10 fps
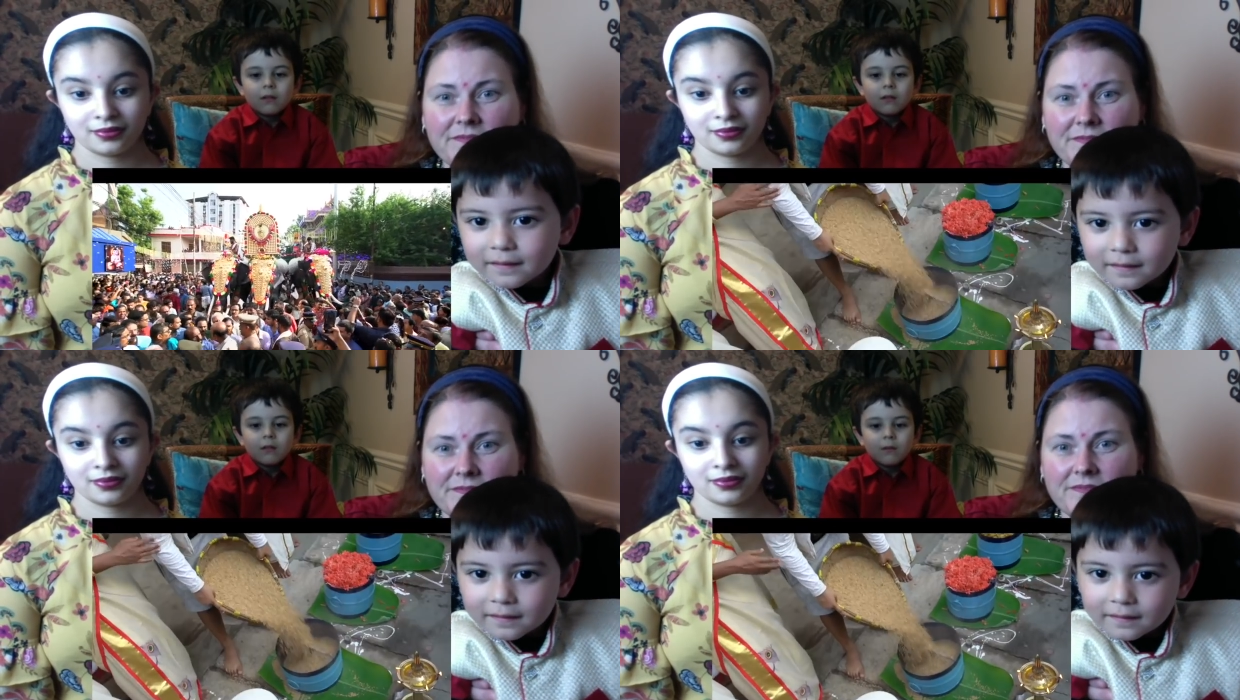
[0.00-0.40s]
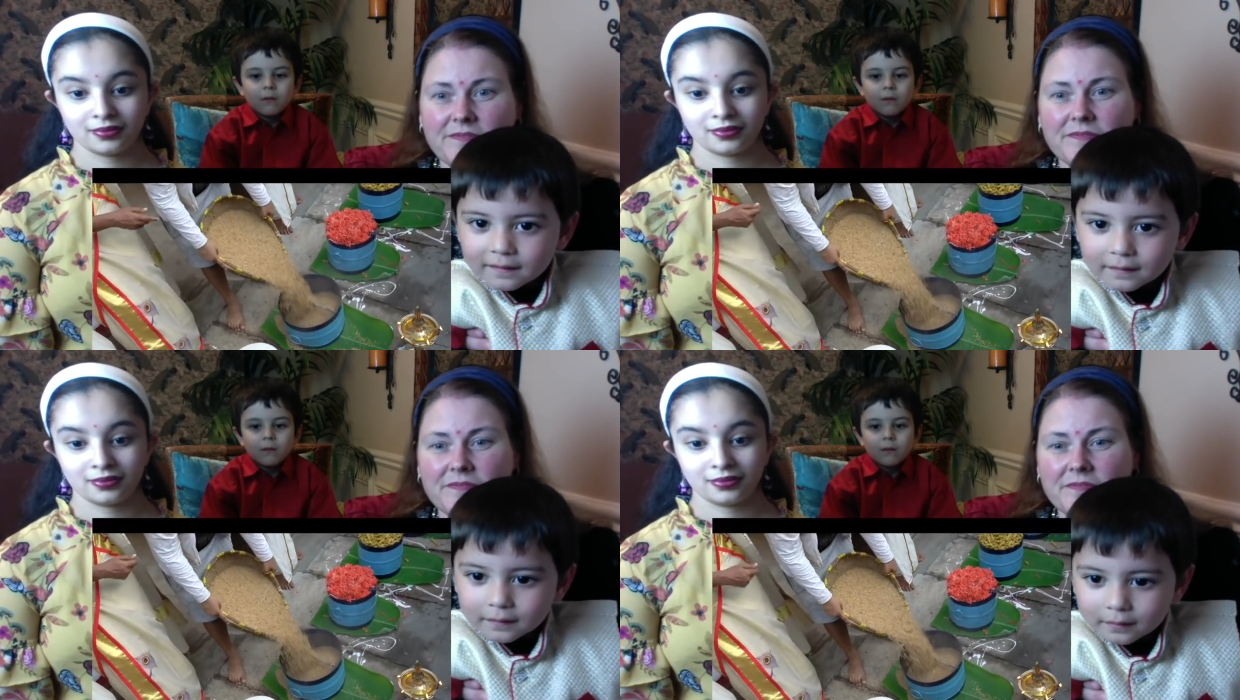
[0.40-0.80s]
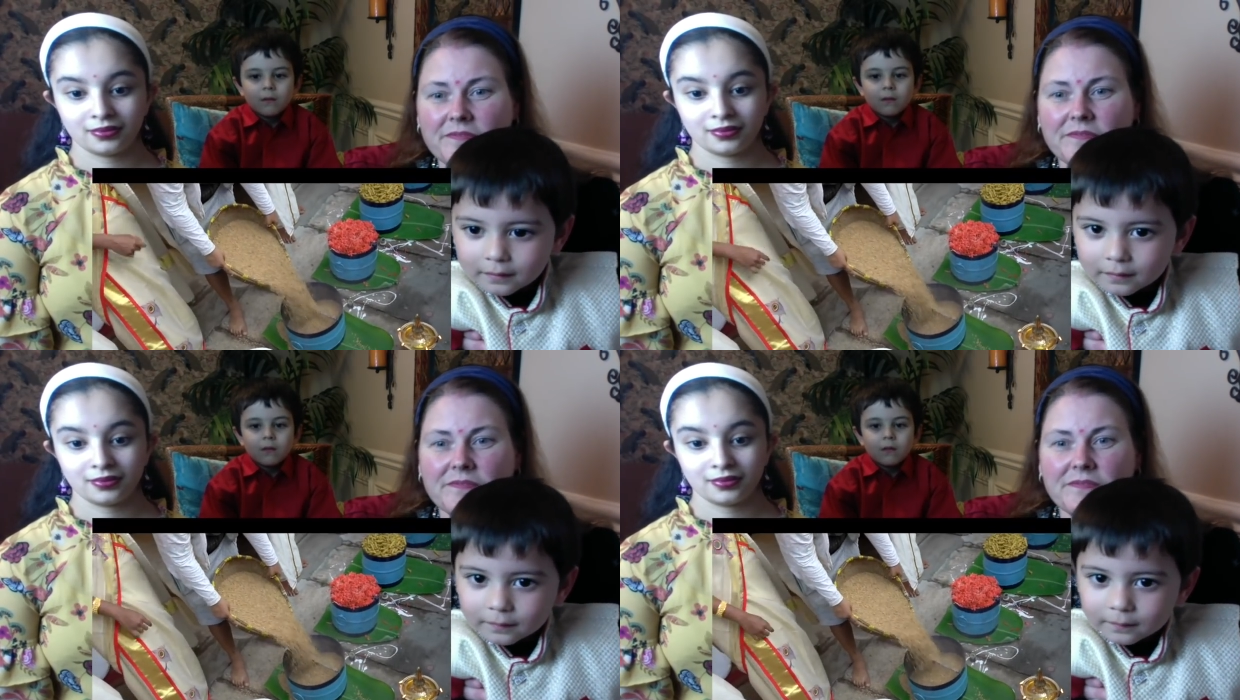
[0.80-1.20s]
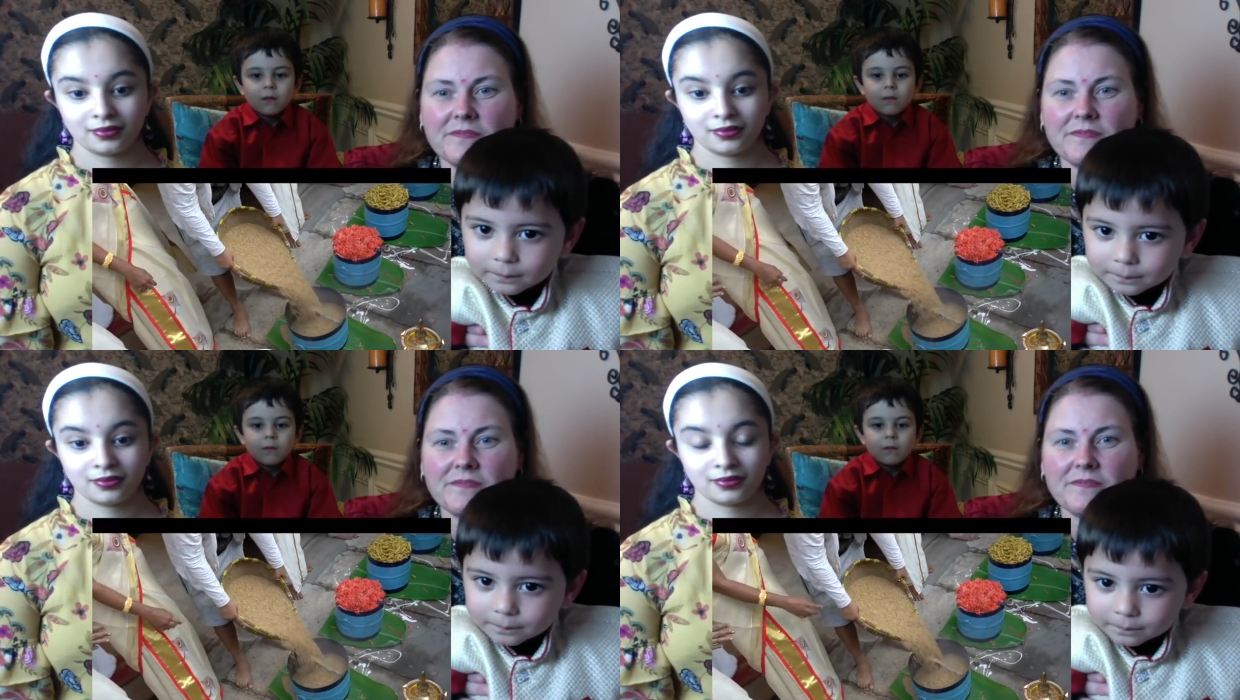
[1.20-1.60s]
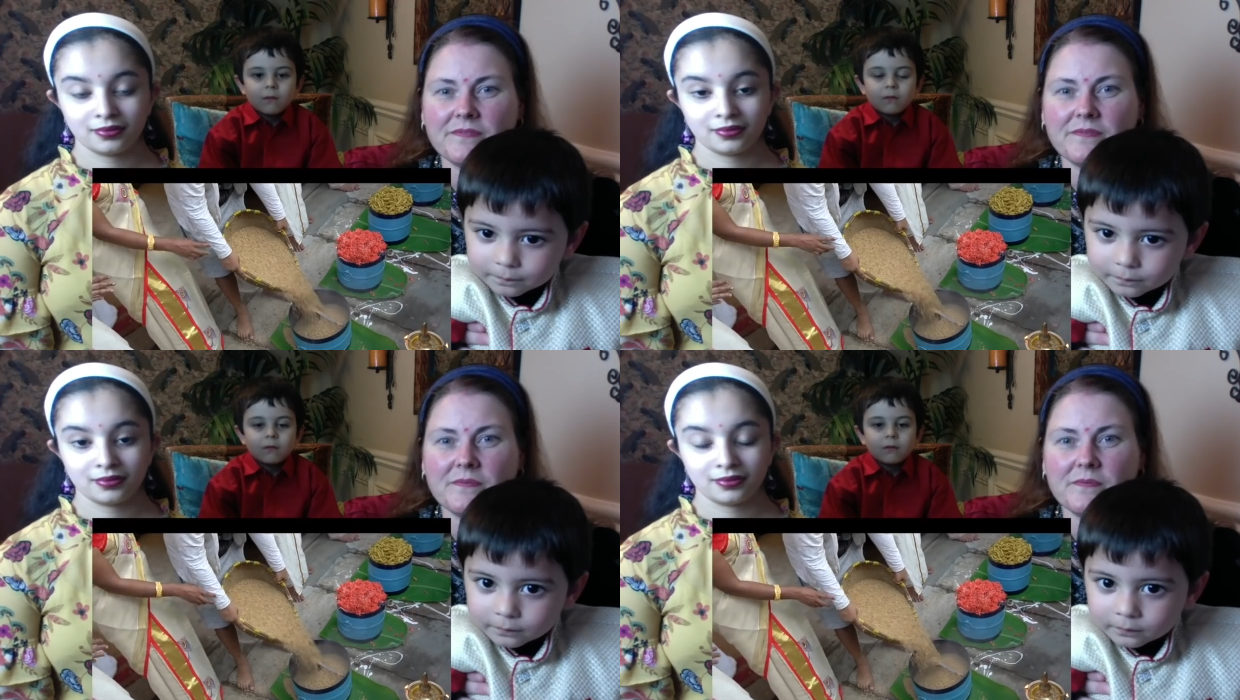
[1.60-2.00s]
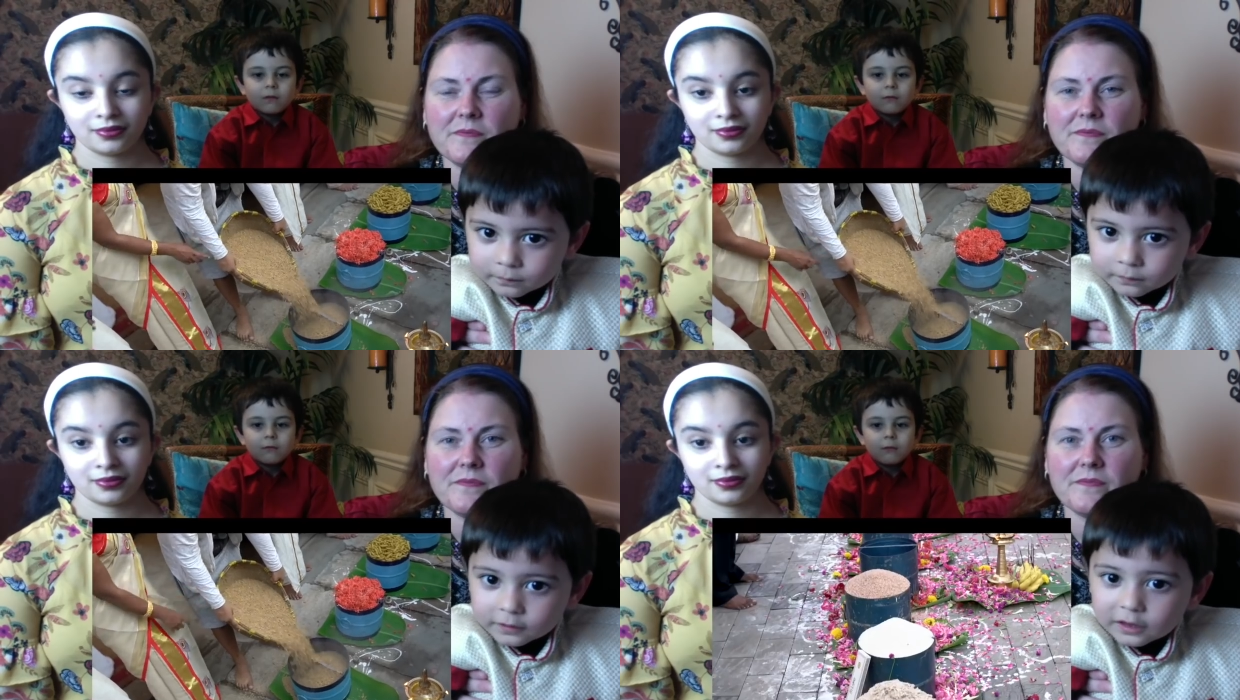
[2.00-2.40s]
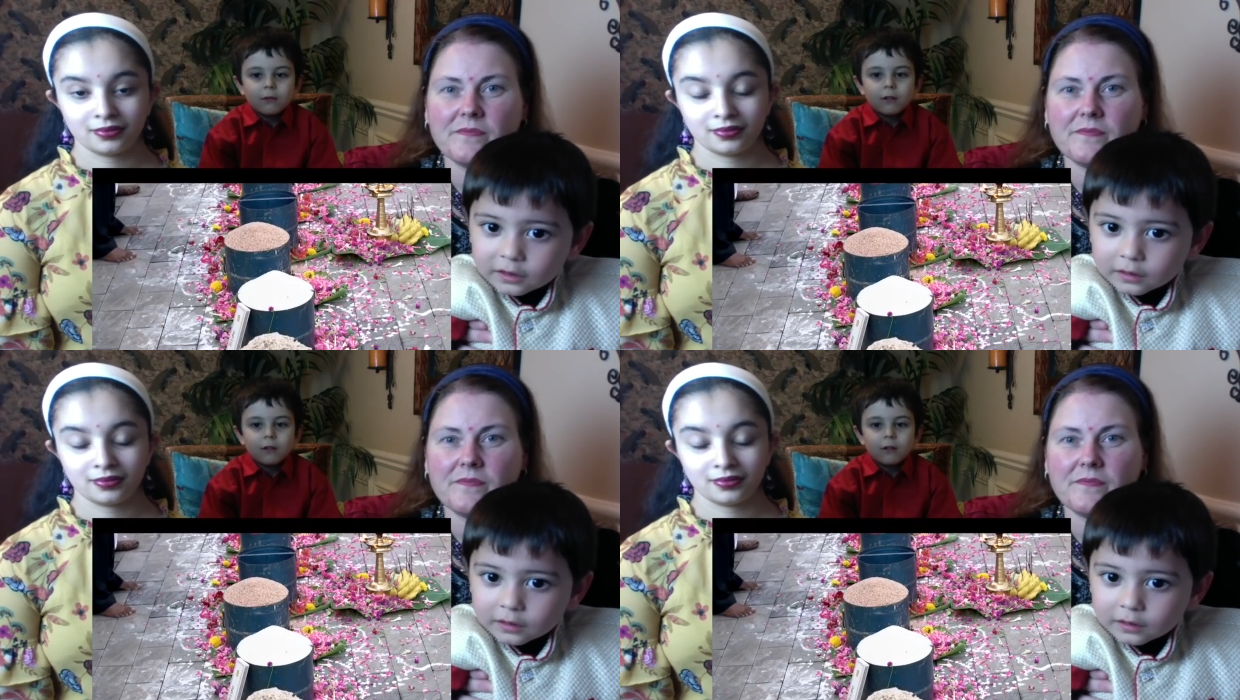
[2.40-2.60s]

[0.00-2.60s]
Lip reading: (silence)